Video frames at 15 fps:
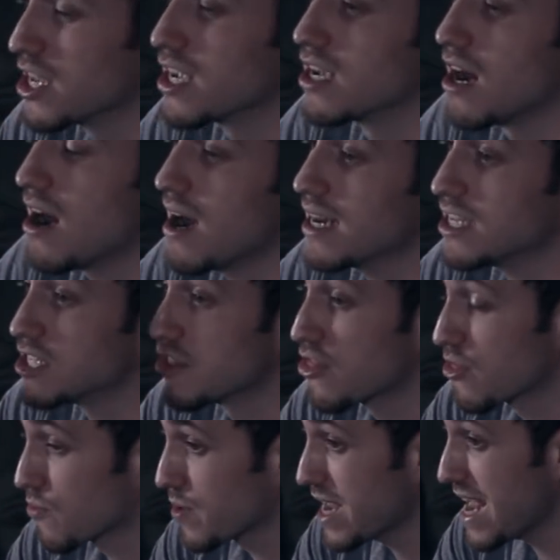that God is
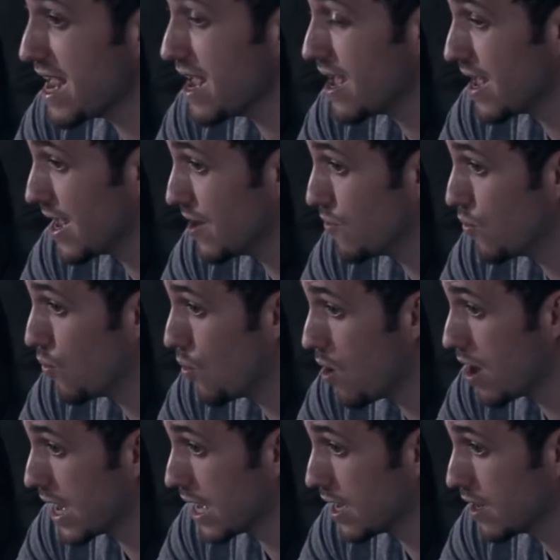three in
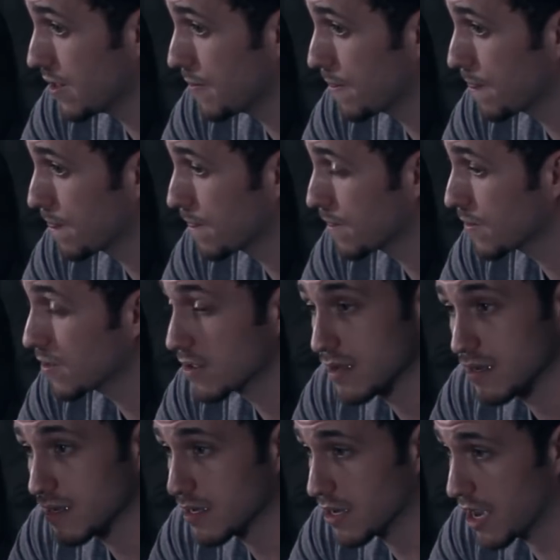one.
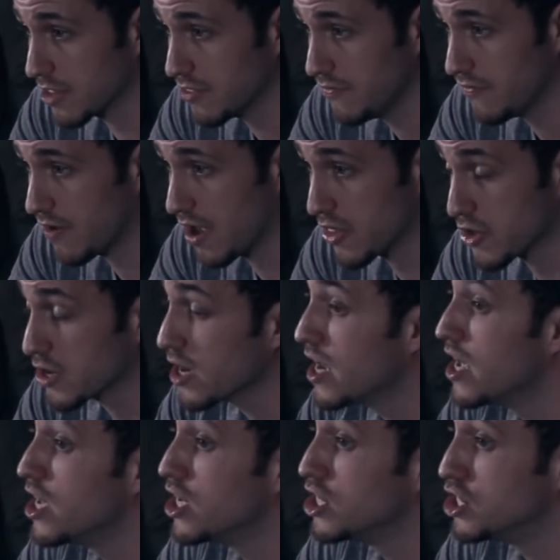God the Father,
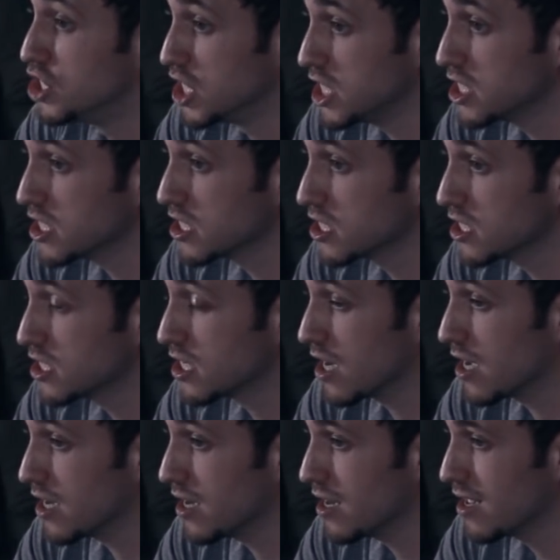Jesus the
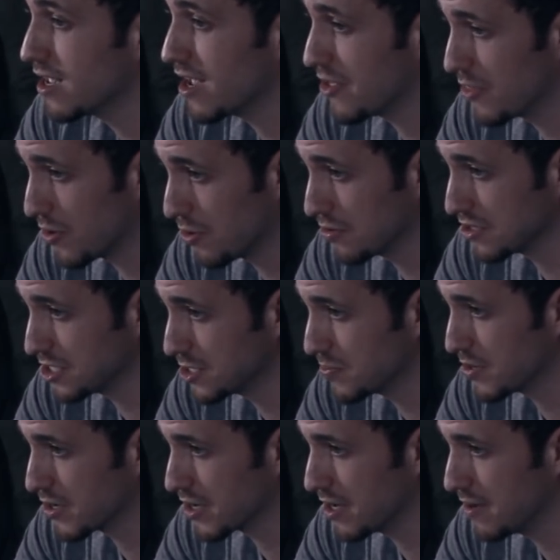Son, and the Holy
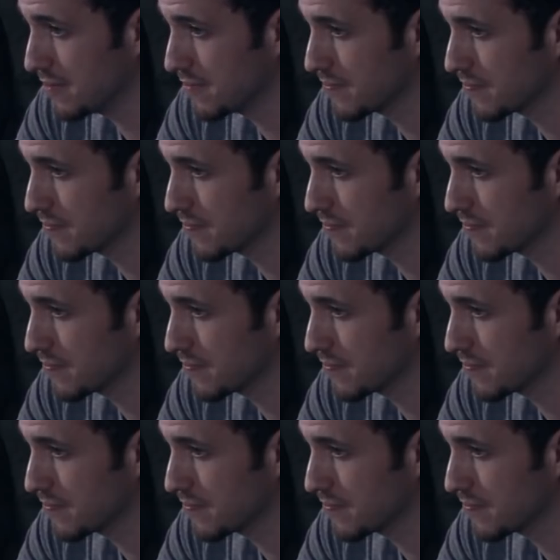Spirit.